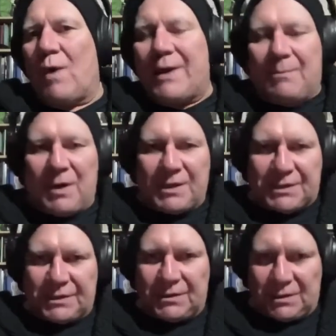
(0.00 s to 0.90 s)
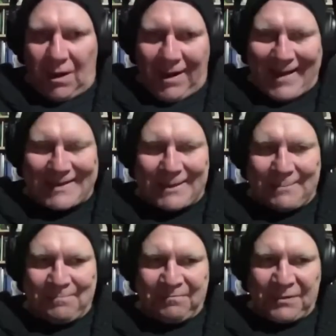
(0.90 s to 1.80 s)
when a person died,
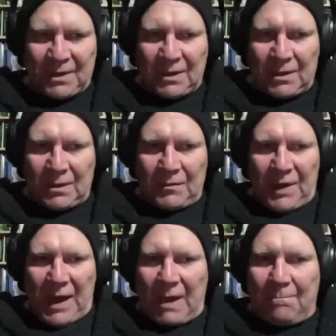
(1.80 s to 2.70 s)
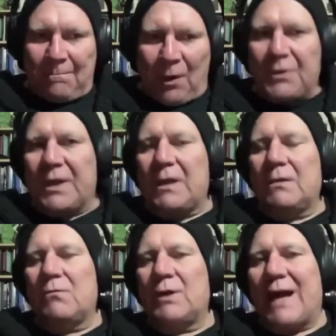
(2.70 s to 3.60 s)
their
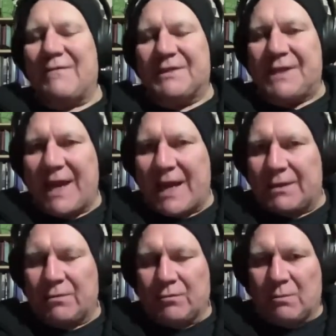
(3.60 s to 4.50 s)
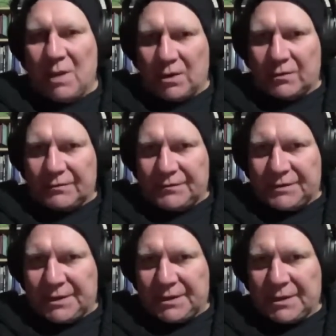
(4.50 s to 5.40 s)
body would have its head
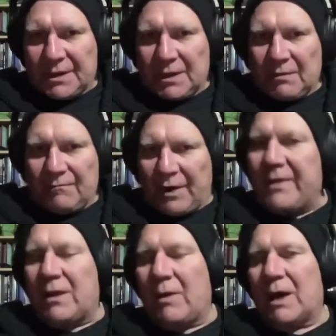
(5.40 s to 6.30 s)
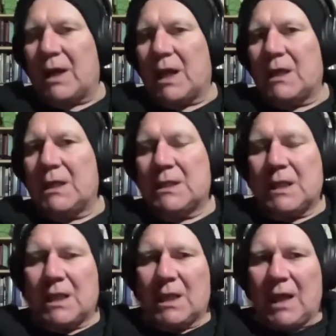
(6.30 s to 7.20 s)
removed very quickly,
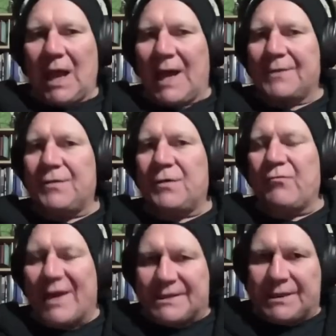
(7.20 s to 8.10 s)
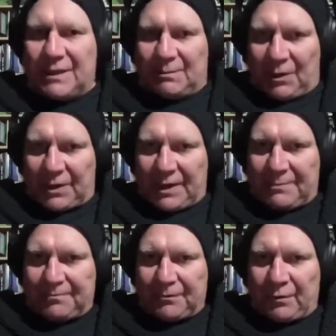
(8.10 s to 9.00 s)
and the rest of the
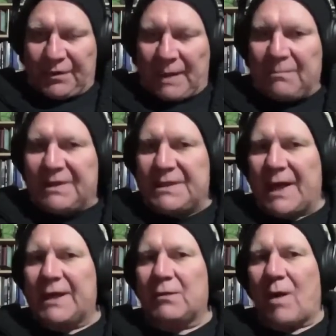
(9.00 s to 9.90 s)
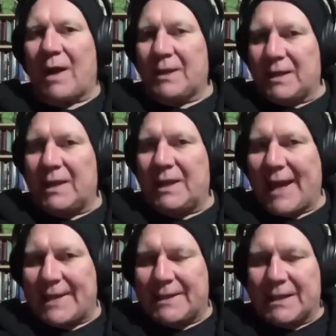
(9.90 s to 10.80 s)
body would then be taken away, clearly
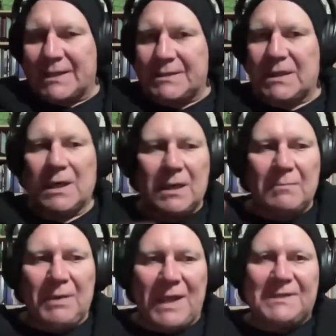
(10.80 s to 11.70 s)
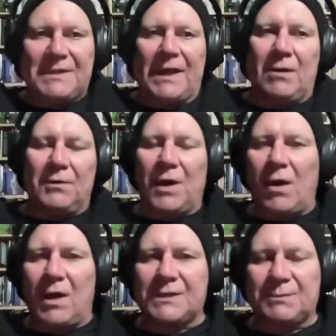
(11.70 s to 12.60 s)
headless, placed out on a
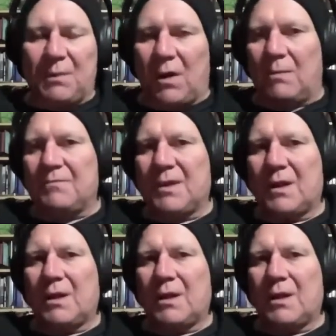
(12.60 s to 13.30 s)
high spot,